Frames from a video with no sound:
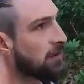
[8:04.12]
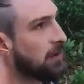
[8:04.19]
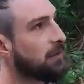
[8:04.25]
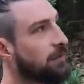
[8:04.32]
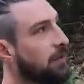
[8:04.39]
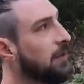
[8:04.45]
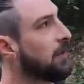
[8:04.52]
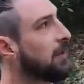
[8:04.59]
there's
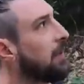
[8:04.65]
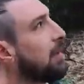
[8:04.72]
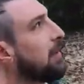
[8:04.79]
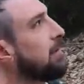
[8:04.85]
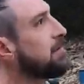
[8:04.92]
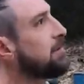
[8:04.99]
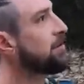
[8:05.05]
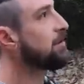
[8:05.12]
nothing here.
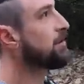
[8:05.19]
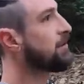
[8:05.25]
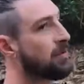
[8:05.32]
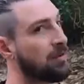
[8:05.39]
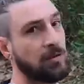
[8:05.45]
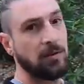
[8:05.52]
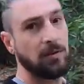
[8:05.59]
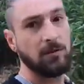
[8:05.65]
It's just
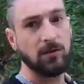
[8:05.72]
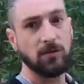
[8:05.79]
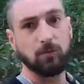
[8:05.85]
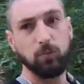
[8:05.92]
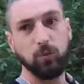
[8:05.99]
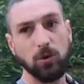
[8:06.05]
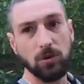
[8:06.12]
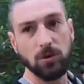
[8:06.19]

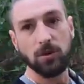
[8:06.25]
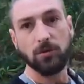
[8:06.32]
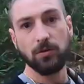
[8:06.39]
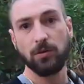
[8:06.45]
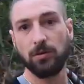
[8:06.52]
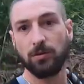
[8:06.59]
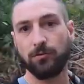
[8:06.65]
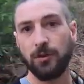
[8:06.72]
just
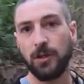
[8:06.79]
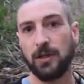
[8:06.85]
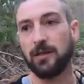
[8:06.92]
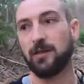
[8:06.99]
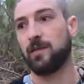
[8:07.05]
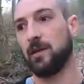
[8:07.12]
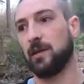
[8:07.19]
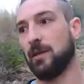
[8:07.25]
woodland and
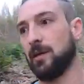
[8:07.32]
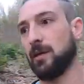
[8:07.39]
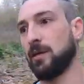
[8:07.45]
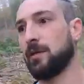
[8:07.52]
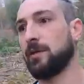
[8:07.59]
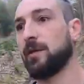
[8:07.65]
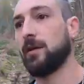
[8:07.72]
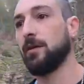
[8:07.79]
trees.
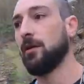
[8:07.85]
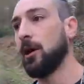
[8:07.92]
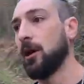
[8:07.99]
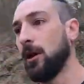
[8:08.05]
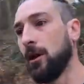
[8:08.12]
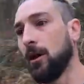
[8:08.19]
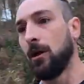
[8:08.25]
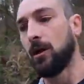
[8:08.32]
So
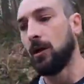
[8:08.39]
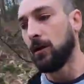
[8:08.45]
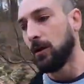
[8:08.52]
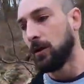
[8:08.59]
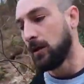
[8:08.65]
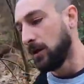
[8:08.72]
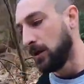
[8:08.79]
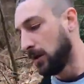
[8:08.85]

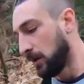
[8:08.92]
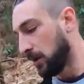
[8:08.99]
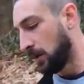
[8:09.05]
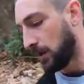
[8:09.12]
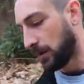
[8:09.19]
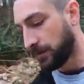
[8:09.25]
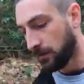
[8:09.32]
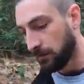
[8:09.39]

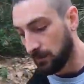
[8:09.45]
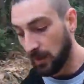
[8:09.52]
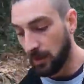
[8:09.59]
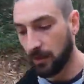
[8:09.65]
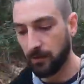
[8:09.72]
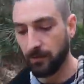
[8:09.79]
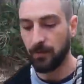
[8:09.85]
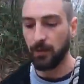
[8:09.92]
I do
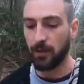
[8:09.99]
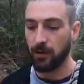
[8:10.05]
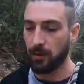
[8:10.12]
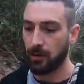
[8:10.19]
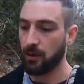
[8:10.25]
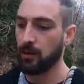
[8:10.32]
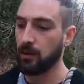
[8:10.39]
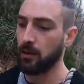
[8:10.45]
know
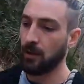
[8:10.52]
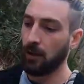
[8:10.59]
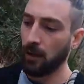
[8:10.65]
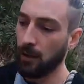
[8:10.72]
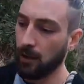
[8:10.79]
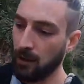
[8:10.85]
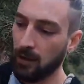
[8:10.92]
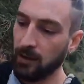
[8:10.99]

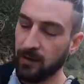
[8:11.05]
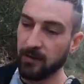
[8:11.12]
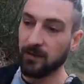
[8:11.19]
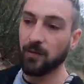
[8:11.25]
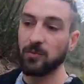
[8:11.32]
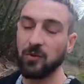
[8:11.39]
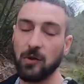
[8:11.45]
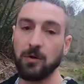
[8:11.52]

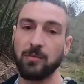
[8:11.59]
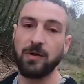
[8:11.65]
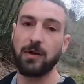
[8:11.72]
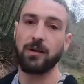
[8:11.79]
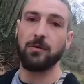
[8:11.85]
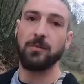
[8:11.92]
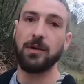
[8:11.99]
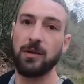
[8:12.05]
sometimes
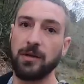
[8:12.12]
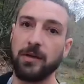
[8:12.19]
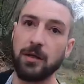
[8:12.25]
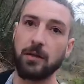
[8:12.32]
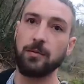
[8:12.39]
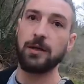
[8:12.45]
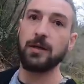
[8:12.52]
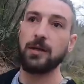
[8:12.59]
out in the middle of the
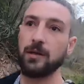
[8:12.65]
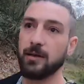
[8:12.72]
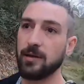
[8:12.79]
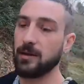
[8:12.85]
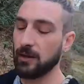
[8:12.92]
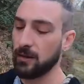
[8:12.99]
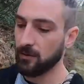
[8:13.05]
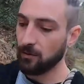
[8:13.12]
nowhere they,
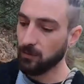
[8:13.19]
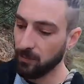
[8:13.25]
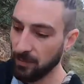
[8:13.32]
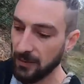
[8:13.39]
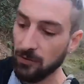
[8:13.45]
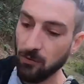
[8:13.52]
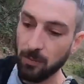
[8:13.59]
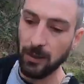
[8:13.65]
they do
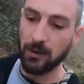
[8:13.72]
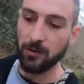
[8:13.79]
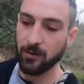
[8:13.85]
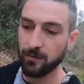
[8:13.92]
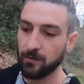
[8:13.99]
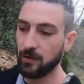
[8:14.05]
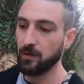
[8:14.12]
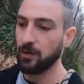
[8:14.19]
build
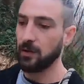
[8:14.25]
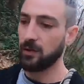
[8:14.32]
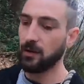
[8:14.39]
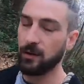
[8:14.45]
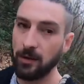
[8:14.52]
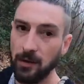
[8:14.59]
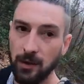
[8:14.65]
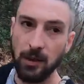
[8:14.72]
bunkers,
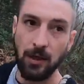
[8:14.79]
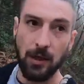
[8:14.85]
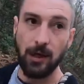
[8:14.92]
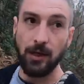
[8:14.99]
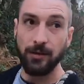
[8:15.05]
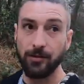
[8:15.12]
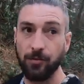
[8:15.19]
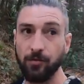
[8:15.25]

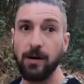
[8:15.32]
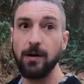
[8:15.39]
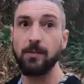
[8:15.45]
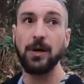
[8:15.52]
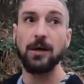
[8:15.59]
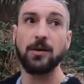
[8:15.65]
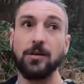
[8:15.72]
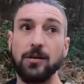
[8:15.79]

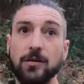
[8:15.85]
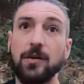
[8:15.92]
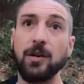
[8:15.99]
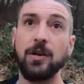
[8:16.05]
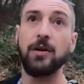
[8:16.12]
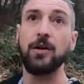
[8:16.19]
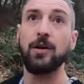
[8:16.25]
underground bunkers,